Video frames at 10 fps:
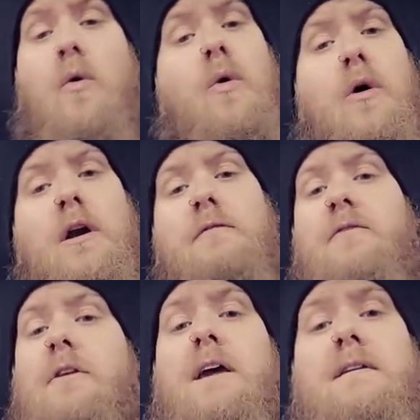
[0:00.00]
or if
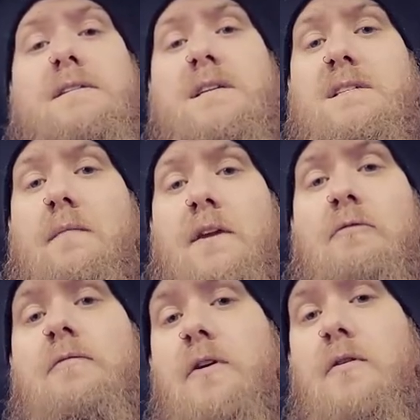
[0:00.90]
you'd like to see something
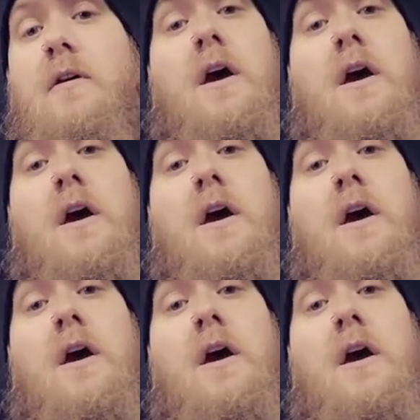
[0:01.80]
reviewed